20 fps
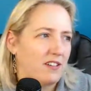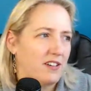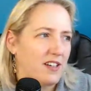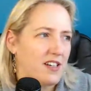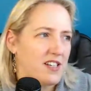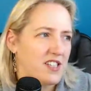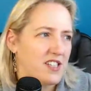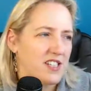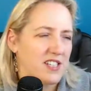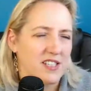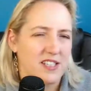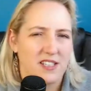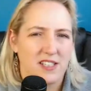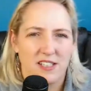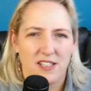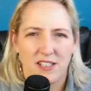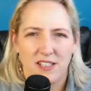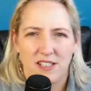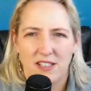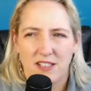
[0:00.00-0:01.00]
It
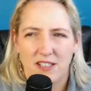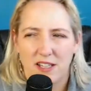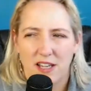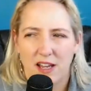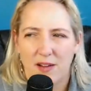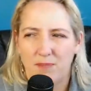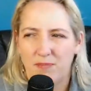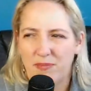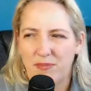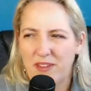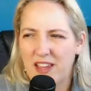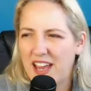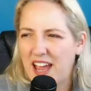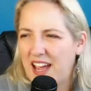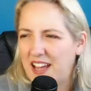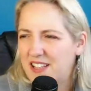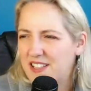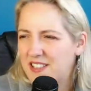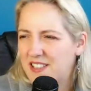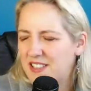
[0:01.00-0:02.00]
just it
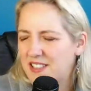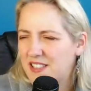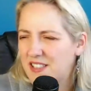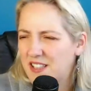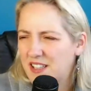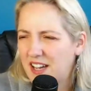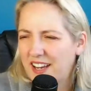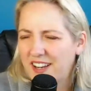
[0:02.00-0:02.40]
has.